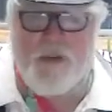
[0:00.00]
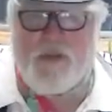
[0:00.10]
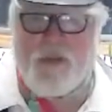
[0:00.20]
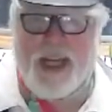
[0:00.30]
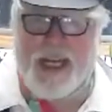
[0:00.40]
but
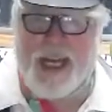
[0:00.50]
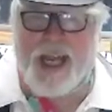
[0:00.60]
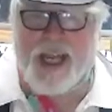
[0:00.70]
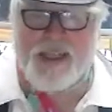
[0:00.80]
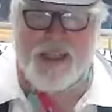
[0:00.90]
for
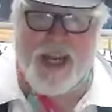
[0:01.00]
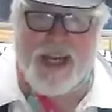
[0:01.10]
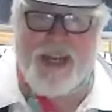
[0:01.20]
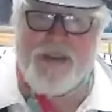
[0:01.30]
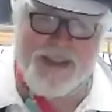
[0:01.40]
ecology, I
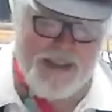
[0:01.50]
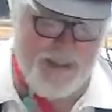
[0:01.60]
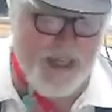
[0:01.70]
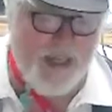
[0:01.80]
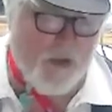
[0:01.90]
give it a
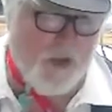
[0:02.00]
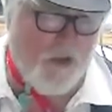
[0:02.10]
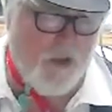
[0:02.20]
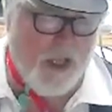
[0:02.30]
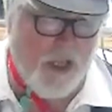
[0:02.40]
0.